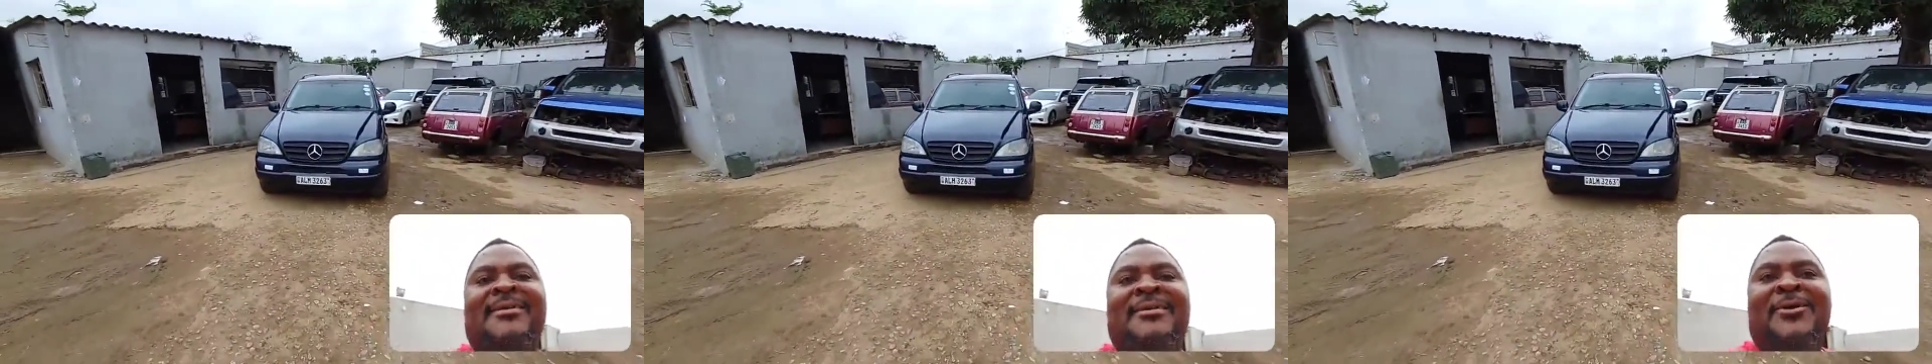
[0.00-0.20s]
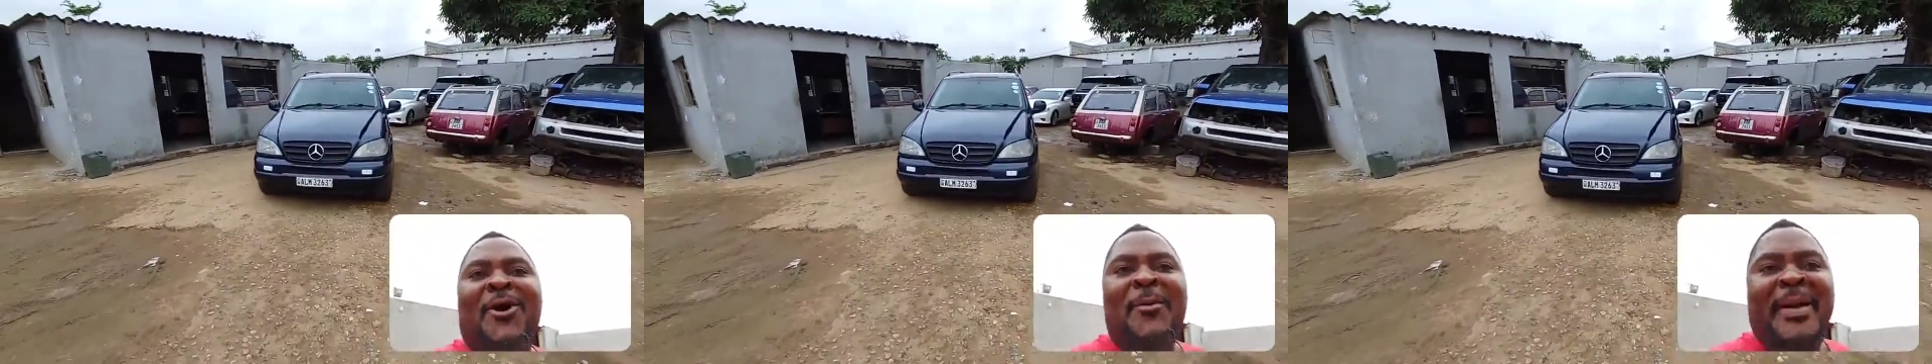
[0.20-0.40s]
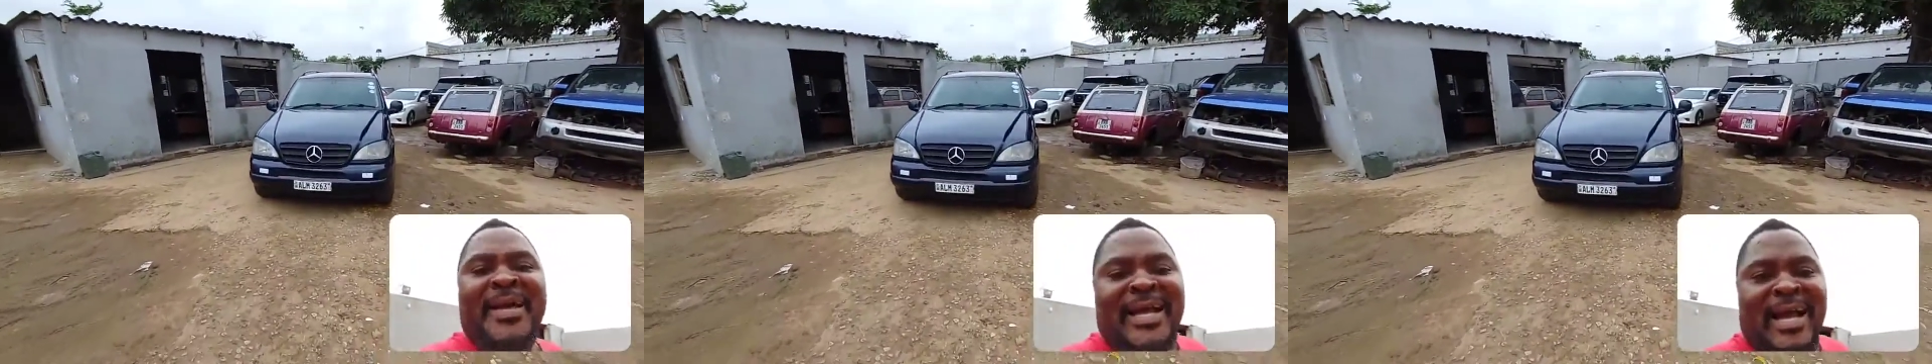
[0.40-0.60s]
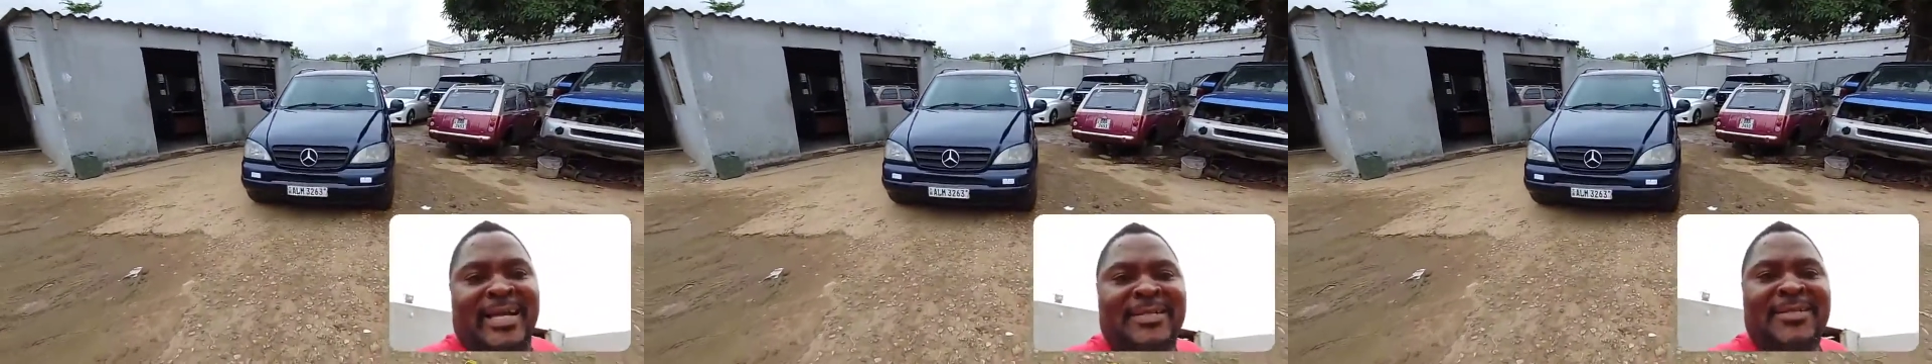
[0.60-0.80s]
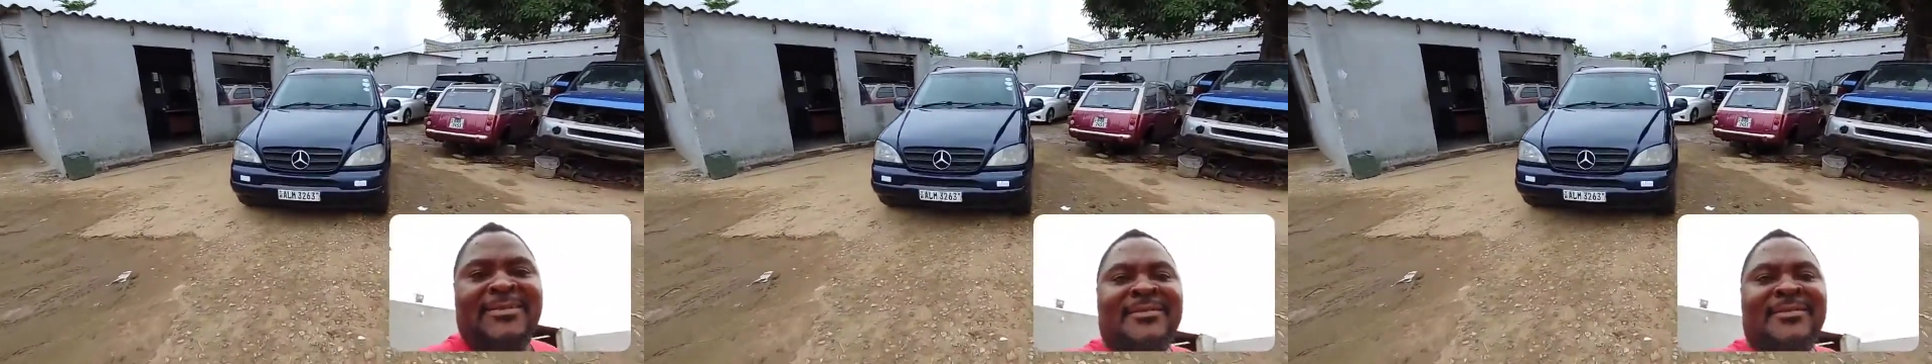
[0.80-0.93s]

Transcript: Oh my God.